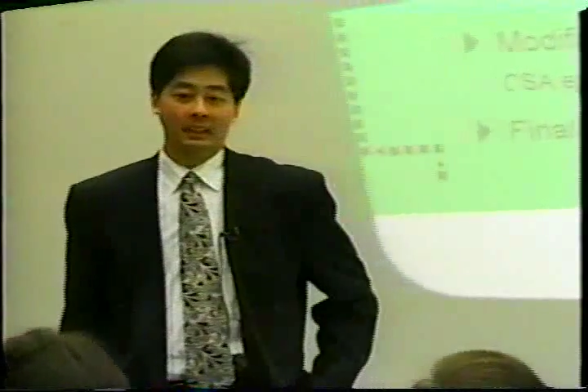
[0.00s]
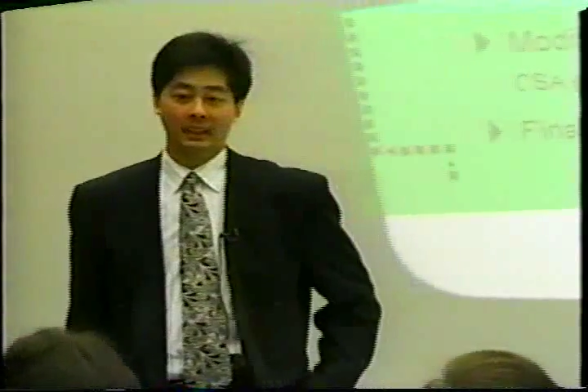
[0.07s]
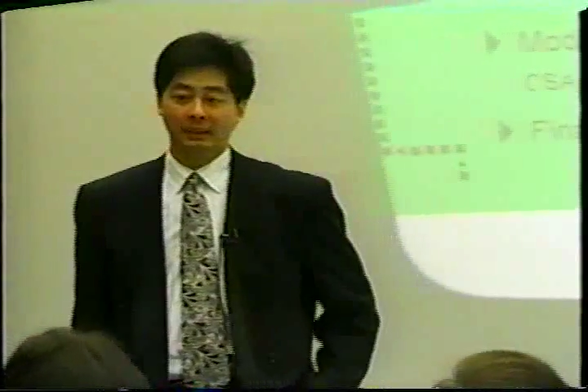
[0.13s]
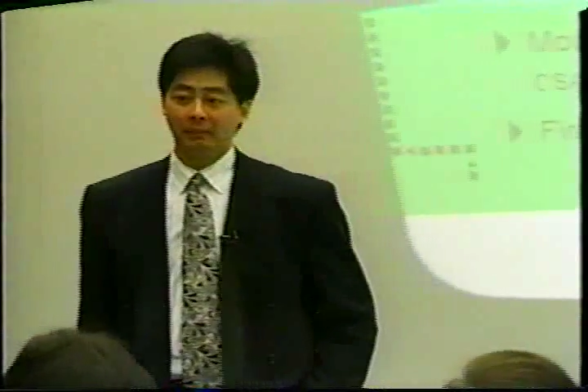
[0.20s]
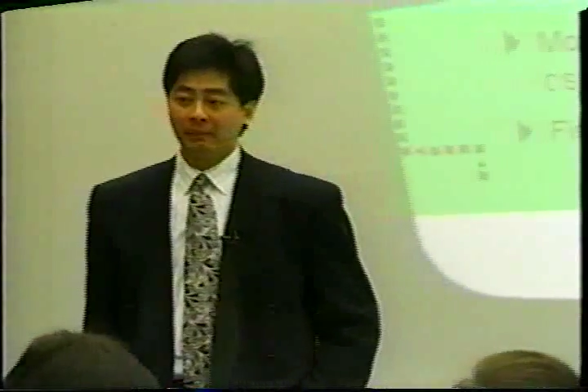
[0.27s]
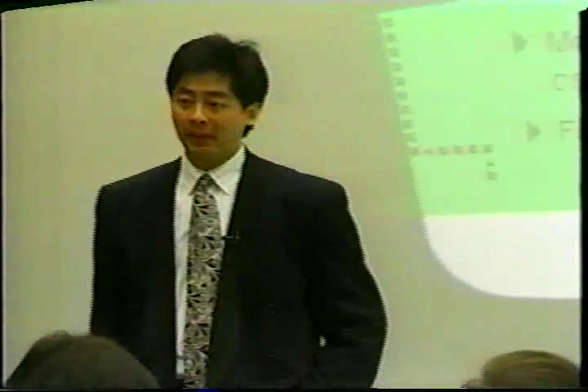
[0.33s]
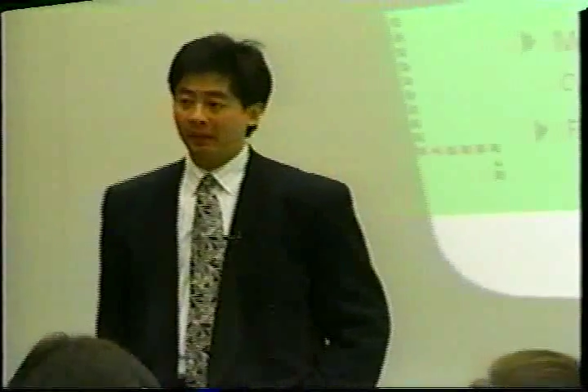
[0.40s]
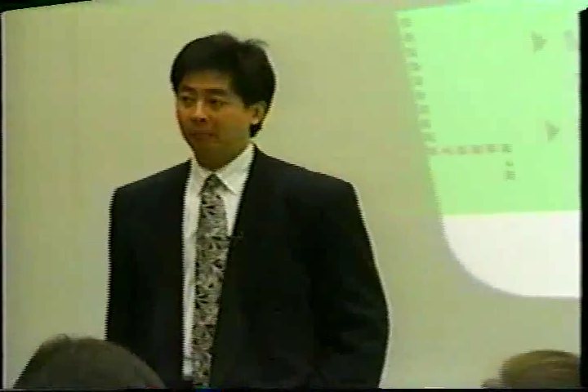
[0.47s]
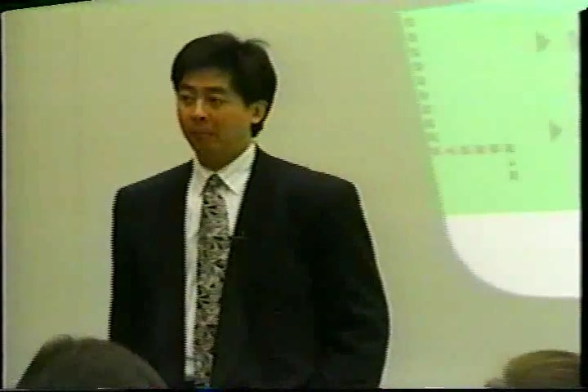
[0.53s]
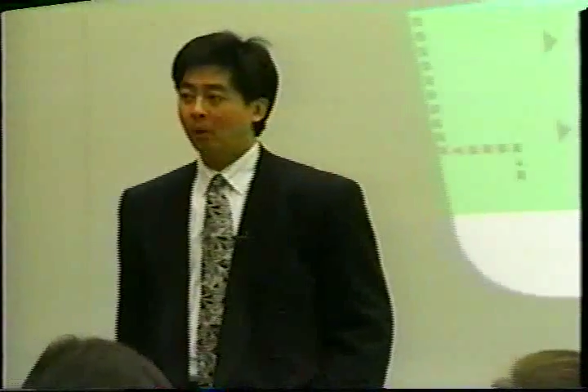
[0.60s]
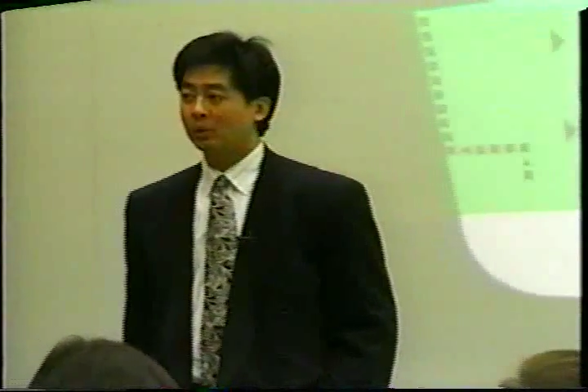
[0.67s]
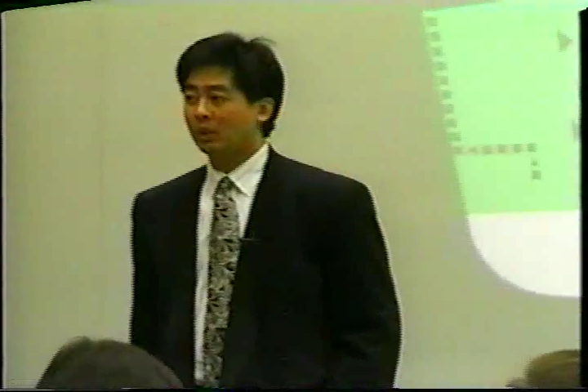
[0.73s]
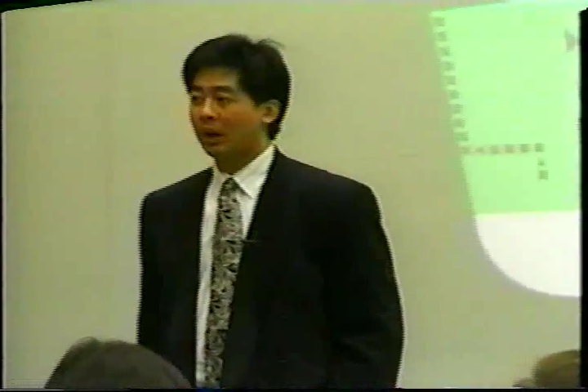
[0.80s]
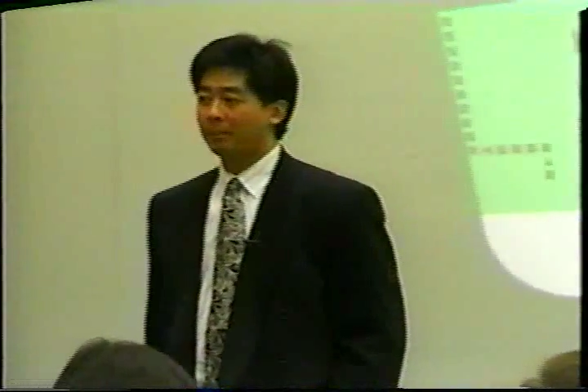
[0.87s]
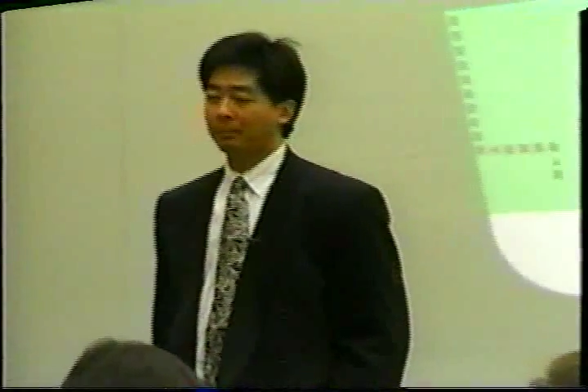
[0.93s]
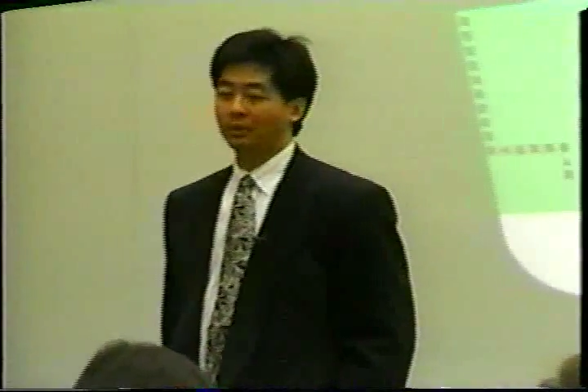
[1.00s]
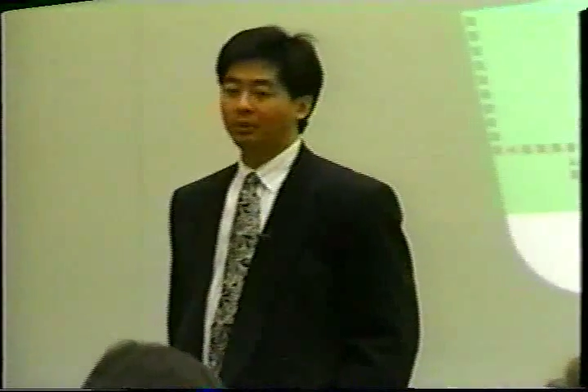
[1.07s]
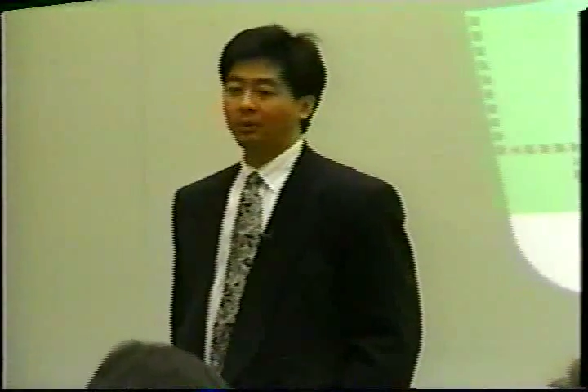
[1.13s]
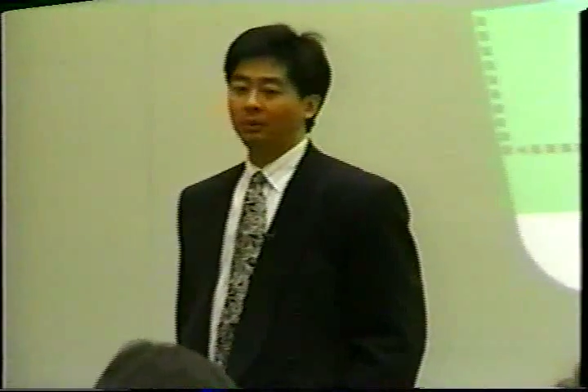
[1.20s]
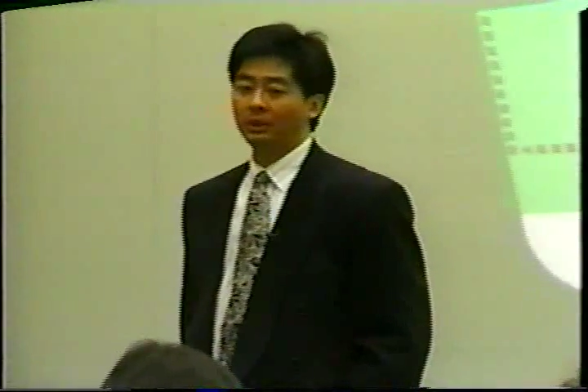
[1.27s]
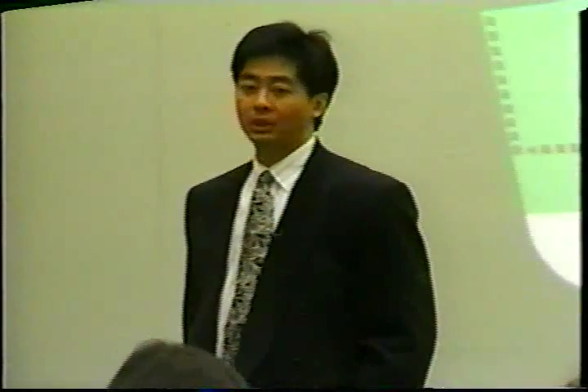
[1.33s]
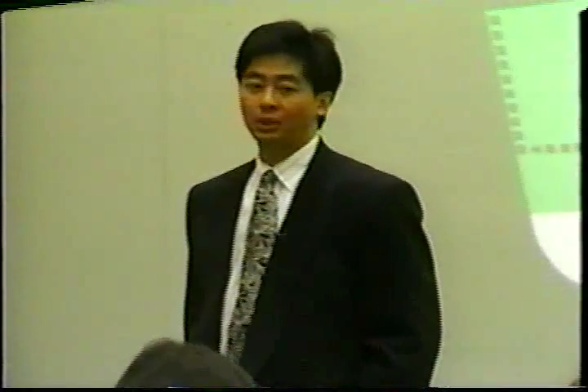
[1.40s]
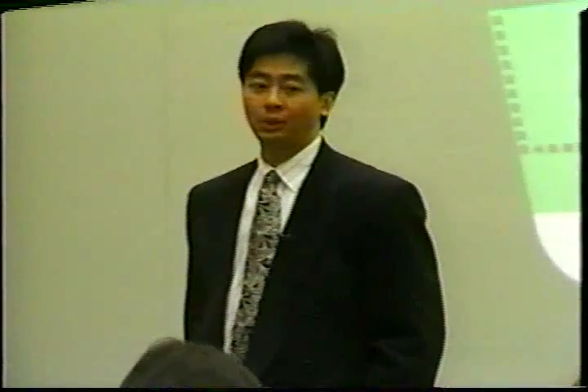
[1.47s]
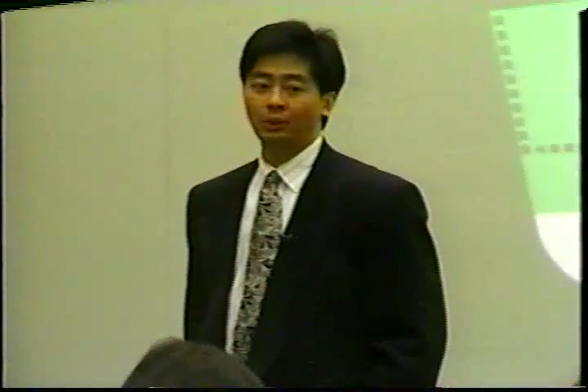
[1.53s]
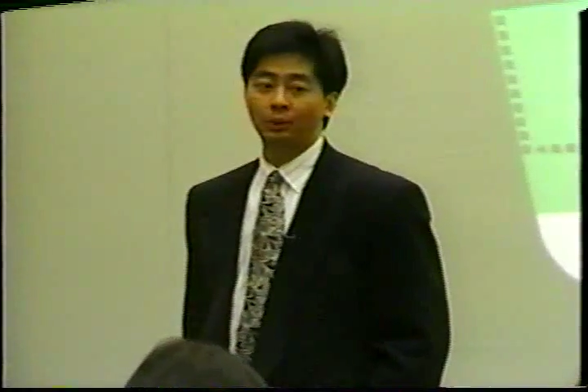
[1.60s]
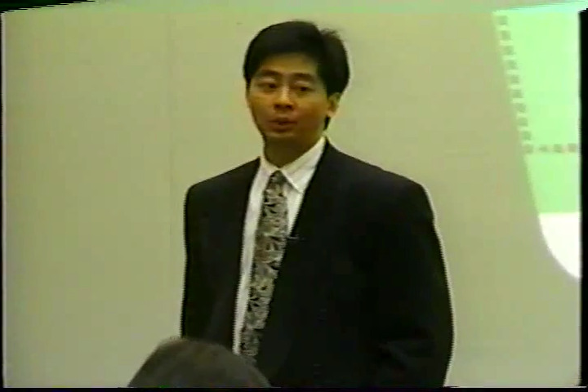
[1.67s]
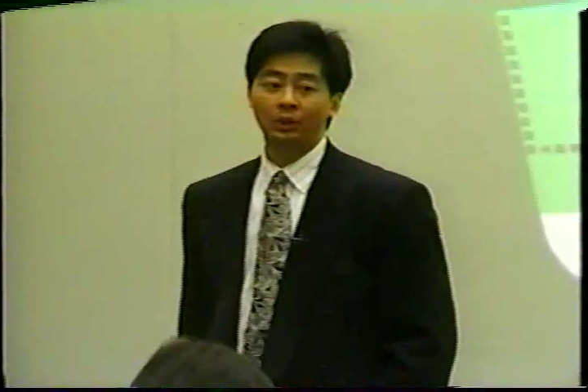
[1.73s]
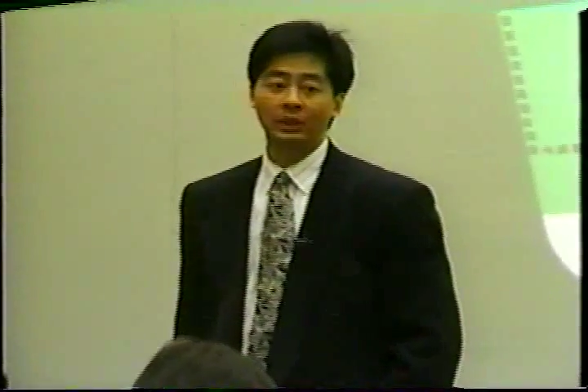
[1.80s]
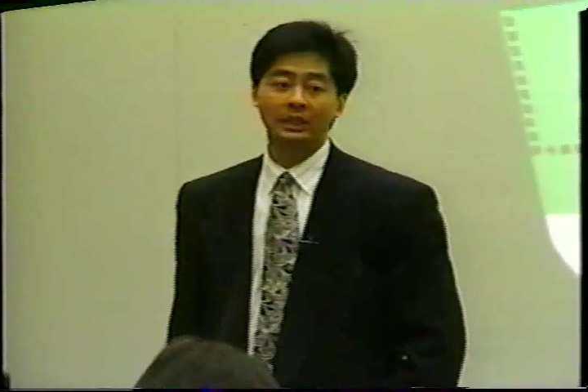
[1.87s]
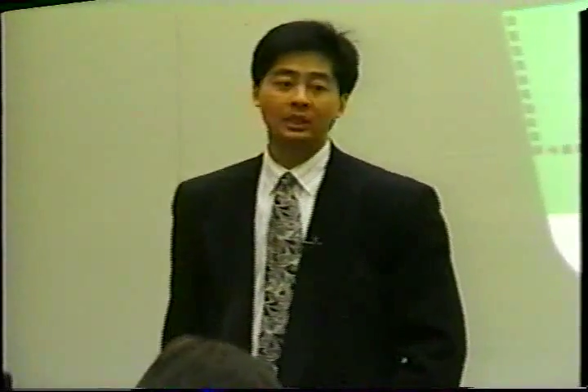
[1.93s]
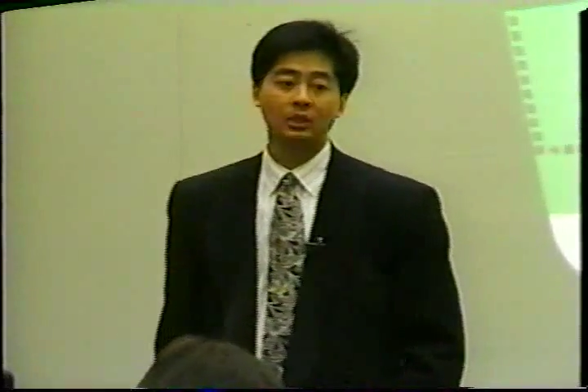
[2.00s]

like most opportunities, you need